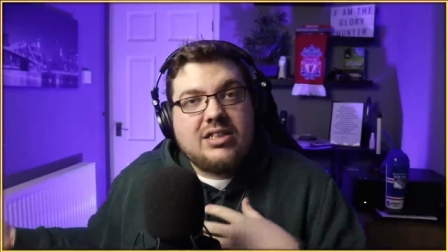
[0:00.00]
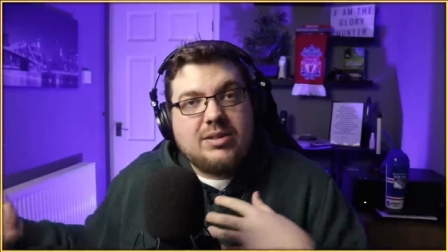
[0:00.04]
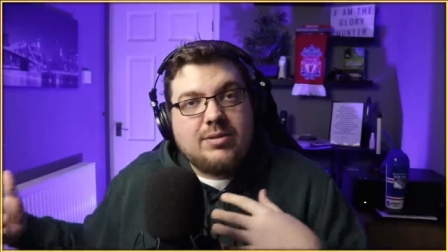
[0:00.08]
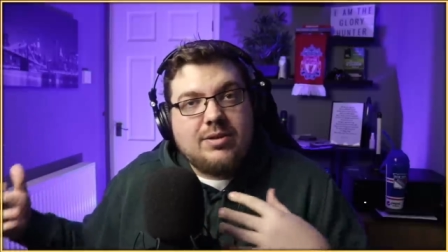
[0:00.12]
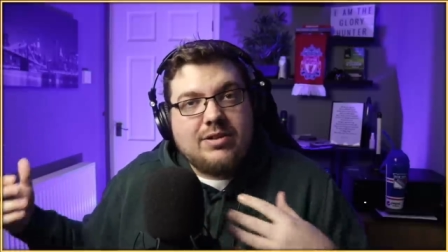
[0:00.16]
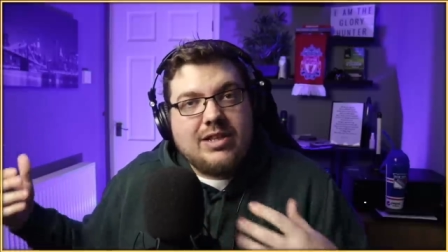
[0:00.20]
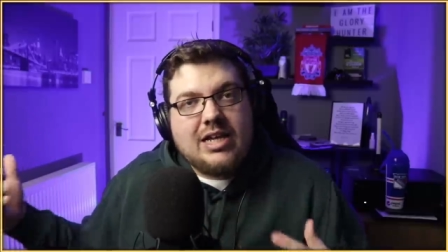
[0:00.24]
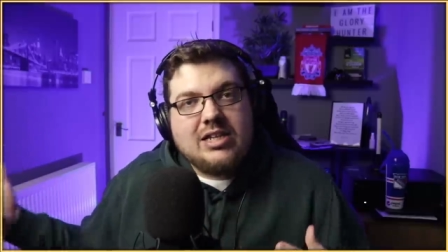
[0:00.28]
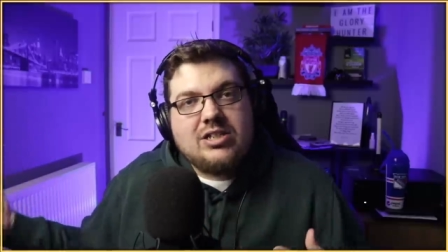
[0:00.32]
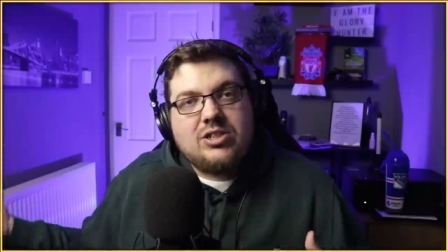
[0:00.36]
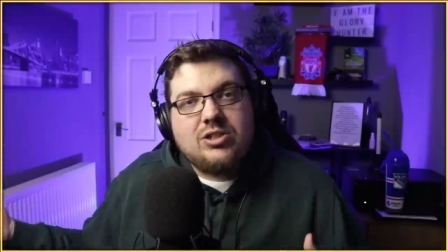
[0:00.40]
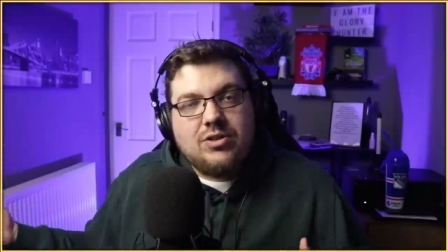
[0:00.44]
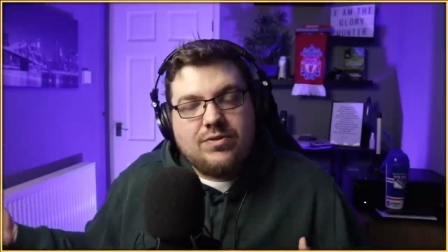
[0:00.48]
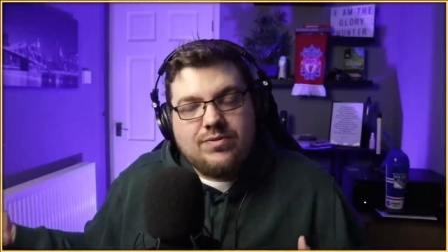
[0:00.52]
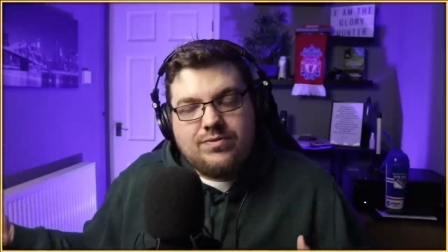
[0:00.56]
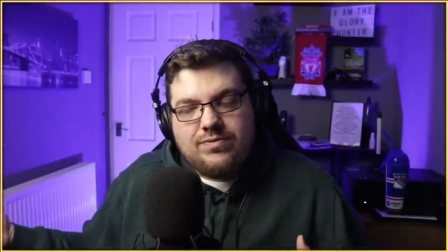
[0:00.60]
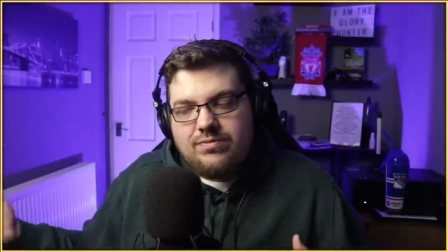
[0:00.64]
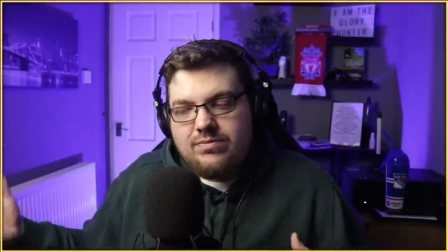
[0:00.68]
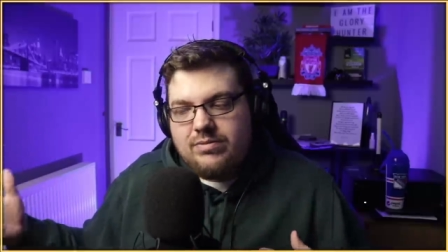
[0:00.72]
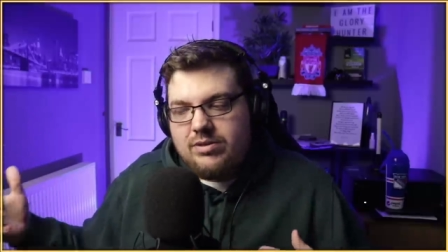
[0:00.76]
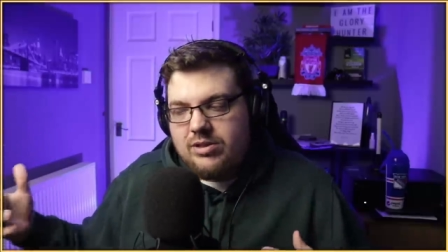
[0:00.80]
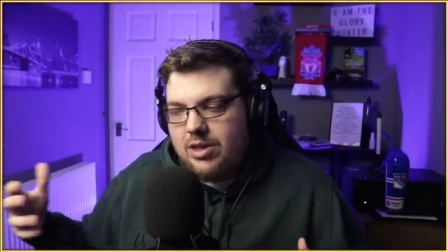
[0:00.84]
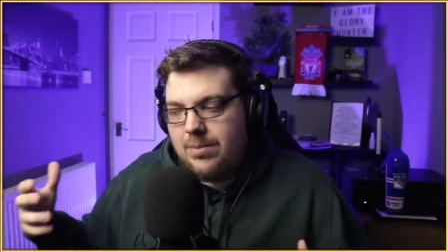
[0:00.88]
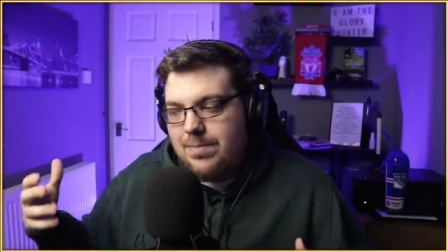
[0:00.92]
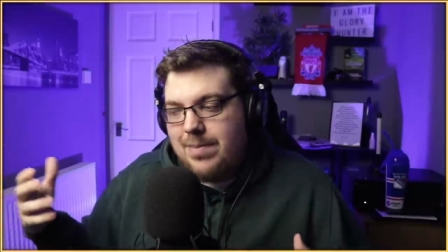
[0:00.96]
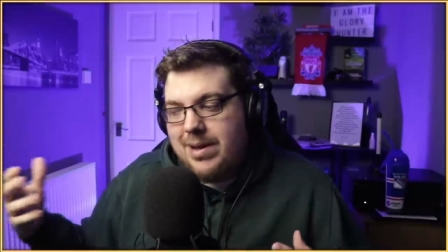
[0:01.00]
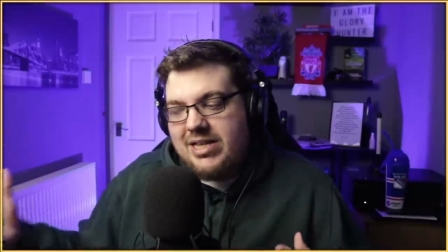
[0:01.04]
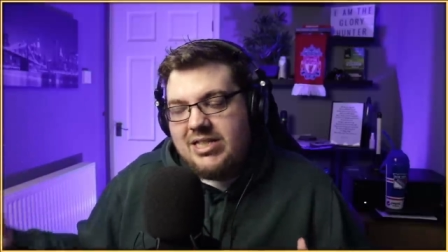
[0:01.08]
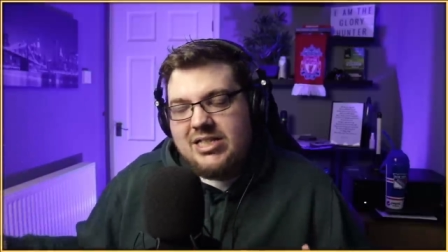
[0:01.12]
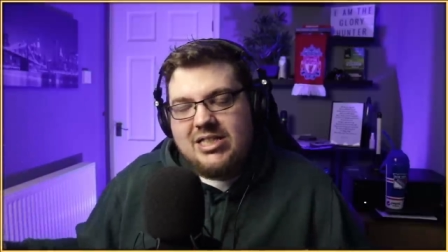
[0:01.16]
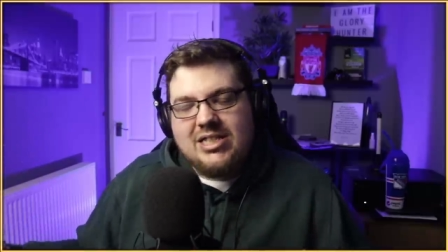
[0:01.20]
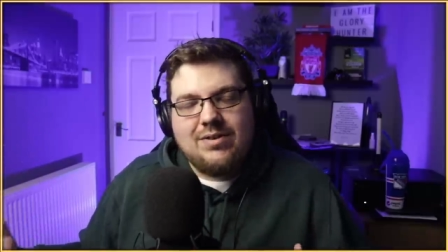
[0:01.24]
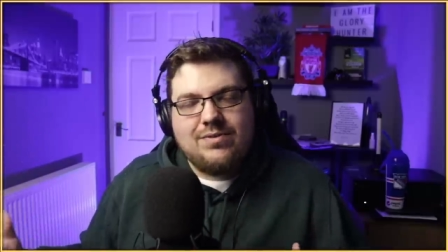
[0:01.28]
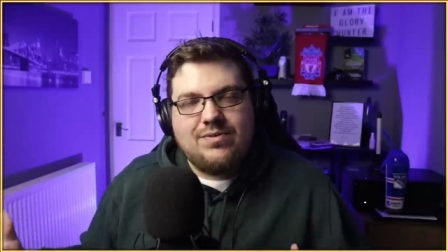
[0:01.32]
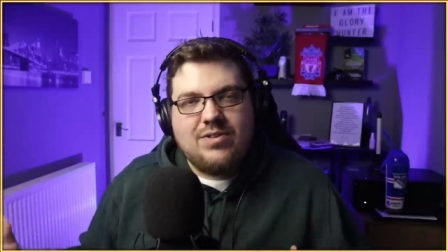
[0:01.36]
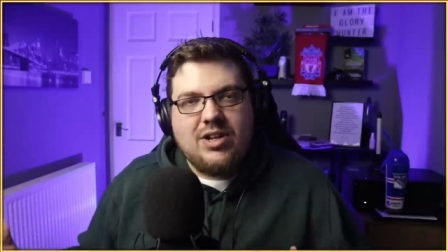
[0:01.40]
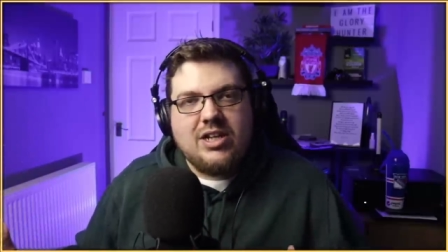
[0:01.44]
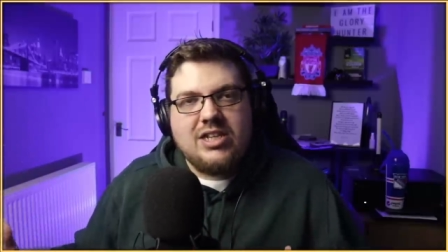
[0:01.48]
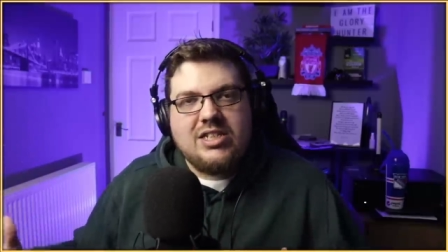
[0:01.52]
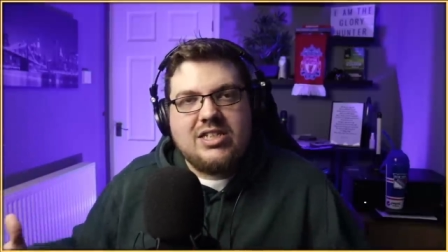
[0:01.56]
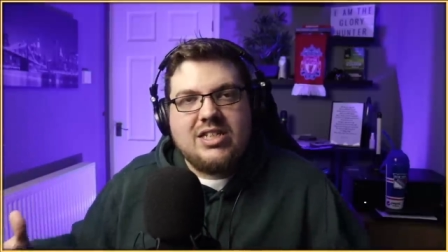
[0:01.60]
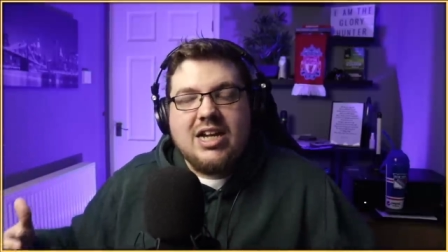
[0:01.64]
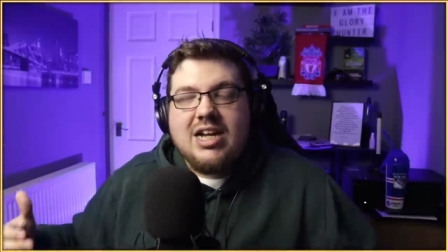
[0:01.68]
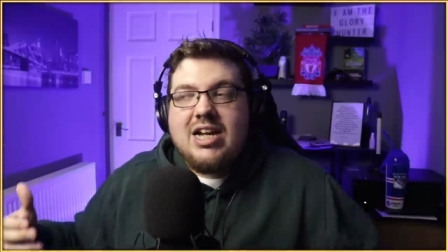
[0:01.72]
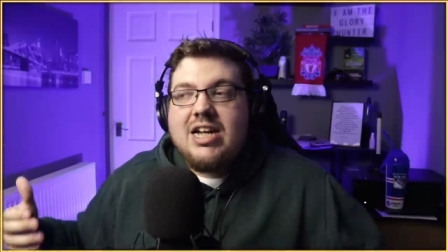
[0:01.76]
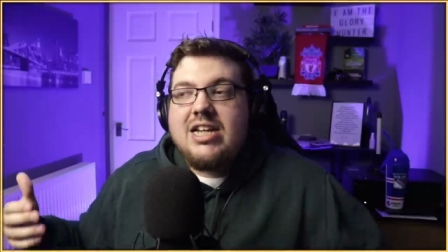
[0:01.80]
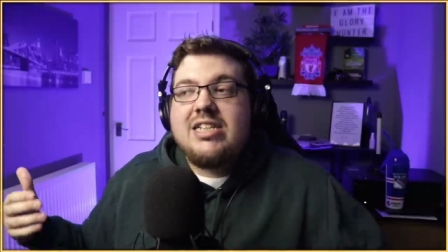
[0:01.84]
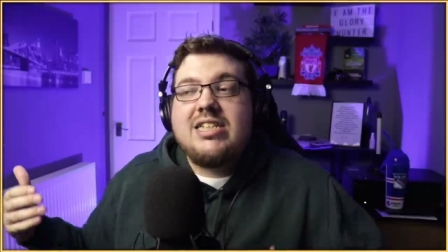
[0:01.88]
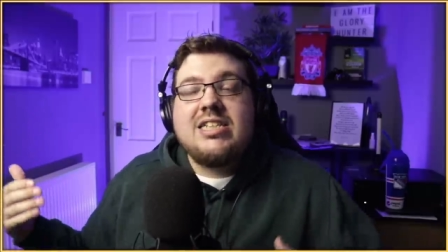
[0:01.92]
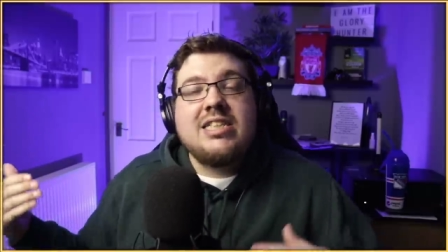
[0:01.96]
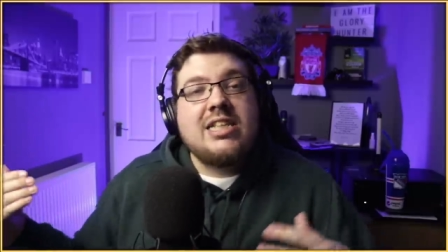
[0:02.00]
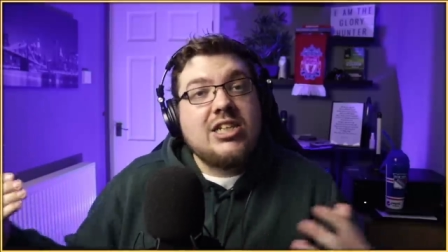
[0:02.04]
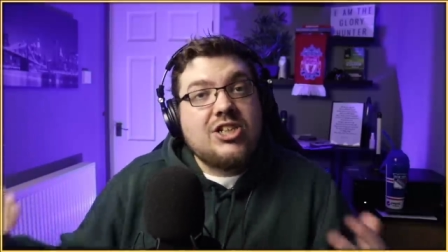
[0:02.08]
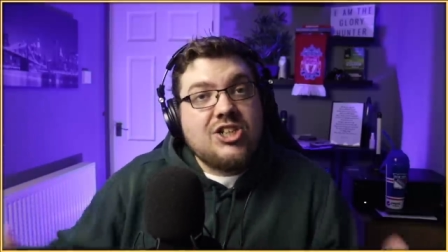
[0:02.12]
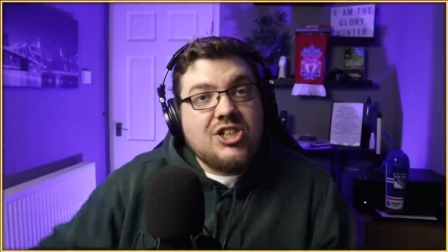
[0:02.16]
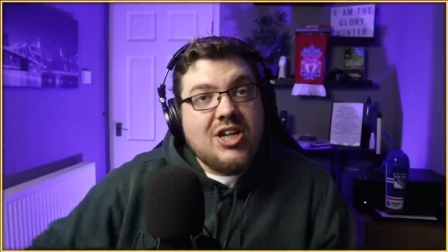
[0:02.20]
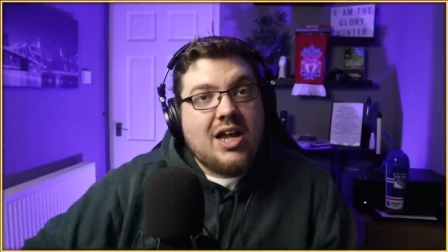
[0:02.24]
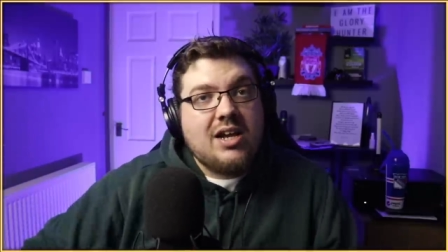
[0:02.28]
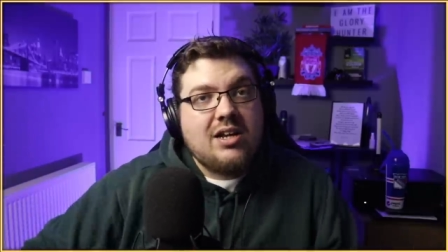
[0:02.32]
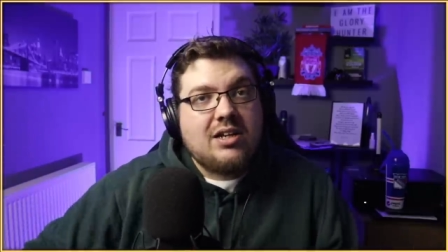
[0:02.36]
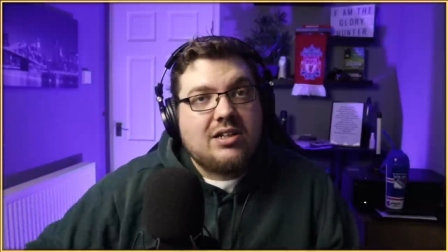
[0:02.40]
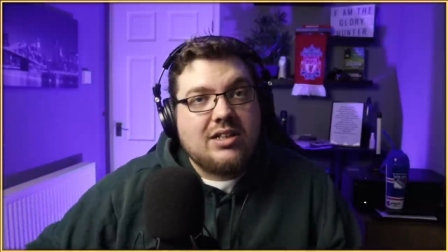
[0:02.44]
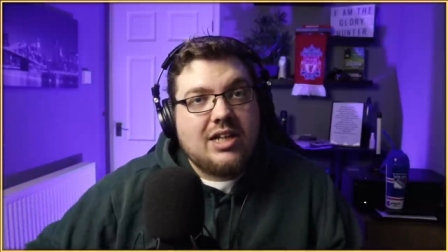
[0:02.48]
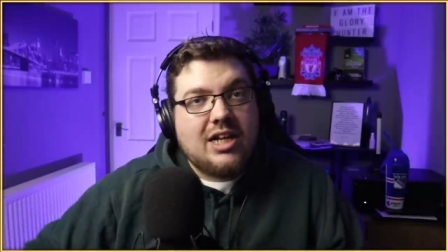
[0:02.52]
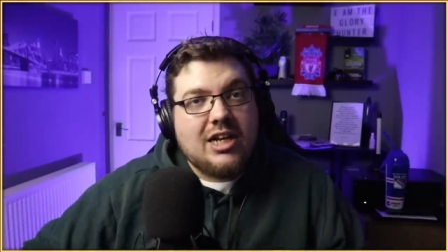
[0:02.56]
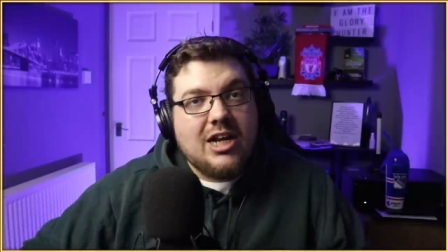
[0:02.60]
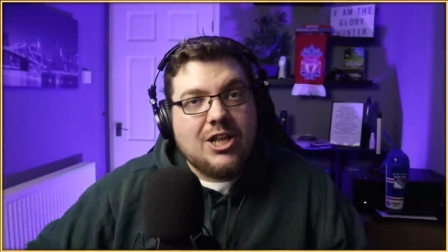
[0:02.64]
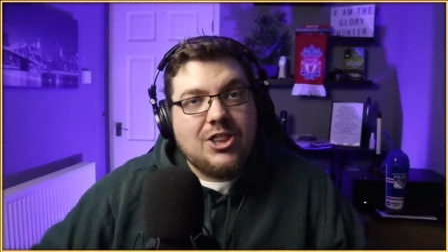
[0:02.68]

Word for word: some of that sort of competitiveness to this channel.